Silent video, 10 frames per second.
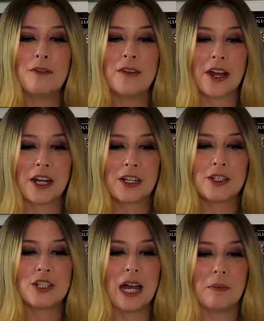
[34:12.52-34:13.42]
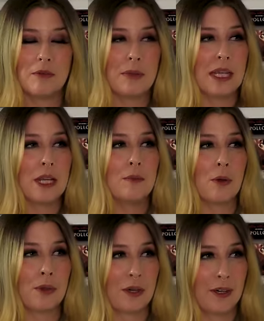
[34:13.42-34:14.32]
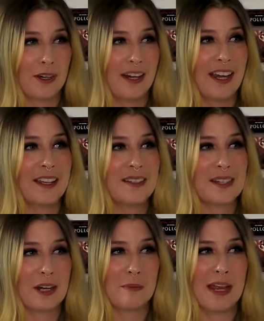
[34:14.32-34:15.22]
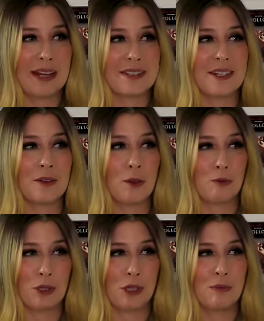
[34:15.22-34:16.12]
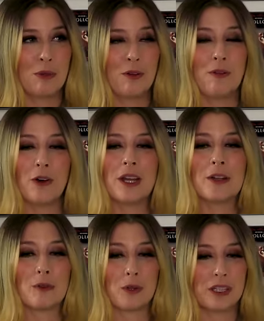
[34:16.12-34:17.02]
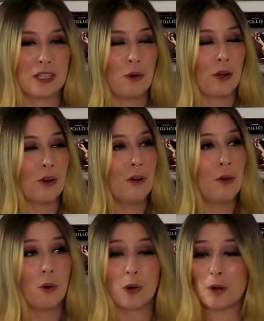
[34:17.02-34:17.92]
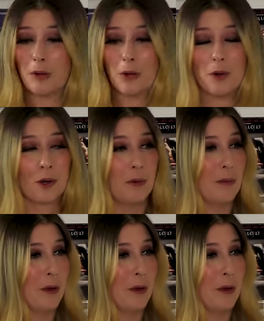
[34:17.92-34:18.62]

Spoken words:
a very good job of making both her and Sarah Paxton look really beautiful in really horrible